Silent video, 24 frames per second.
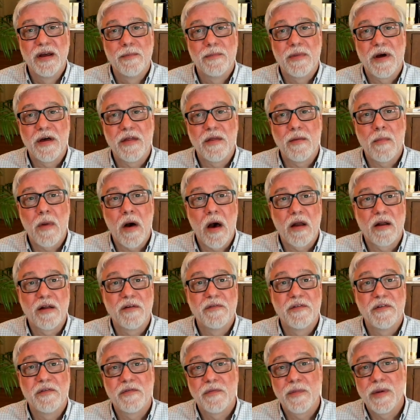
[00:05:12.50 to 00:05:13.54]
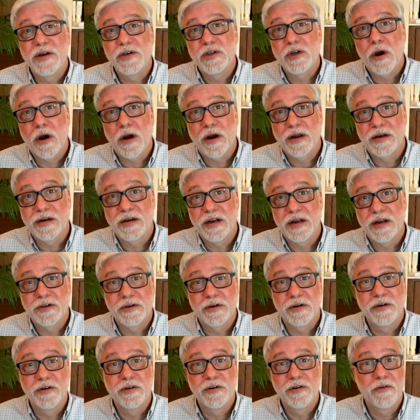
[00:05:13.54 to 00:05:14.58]
by the model of information
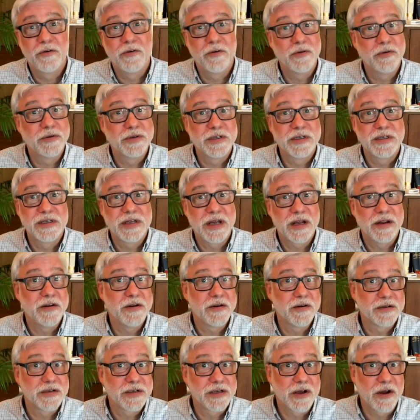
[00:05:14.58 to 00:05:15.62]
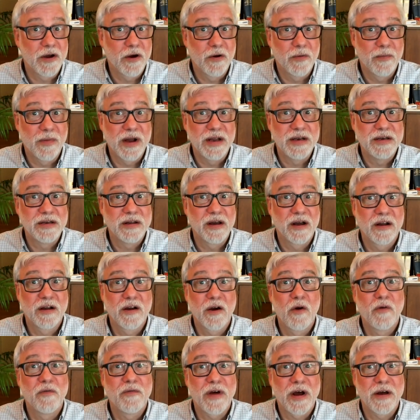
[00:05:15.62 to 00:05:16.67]
architecture introduced 10 years ago by TUG
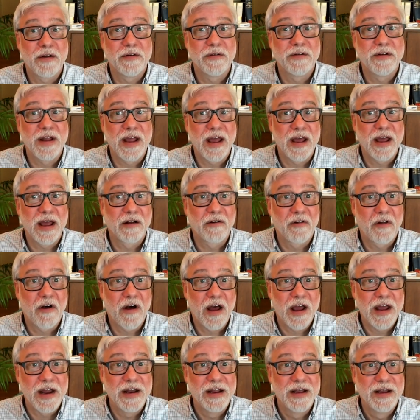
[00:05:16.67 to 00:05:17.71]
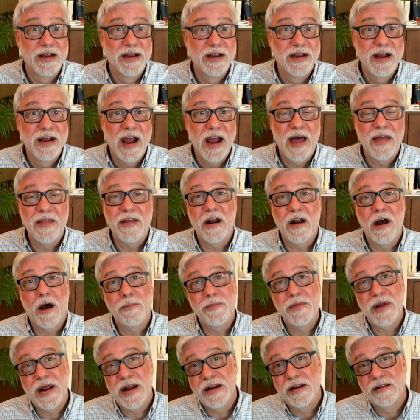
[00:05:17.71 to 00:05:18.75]
co-founder Dan Klein, and then
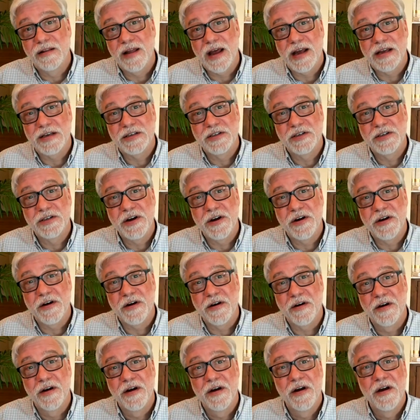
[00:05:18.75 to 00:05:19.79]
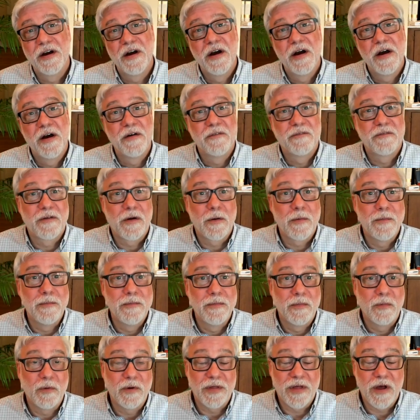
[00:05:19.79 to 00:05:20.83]
updated last year
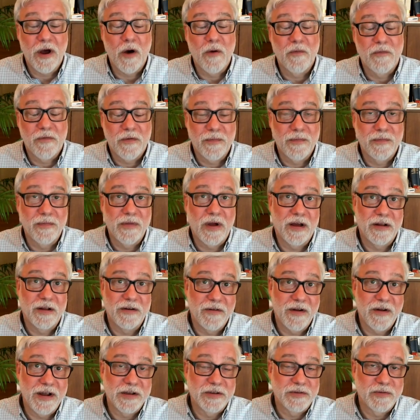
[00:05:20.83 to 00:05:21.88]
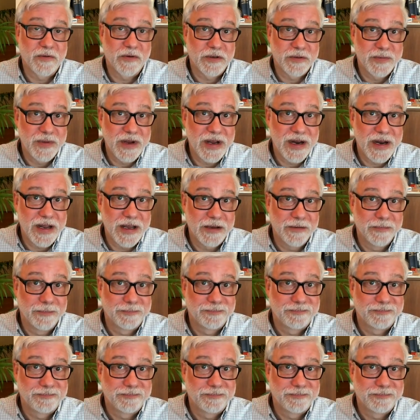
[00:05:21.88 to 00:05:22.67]
with help from Andreas Rosmini.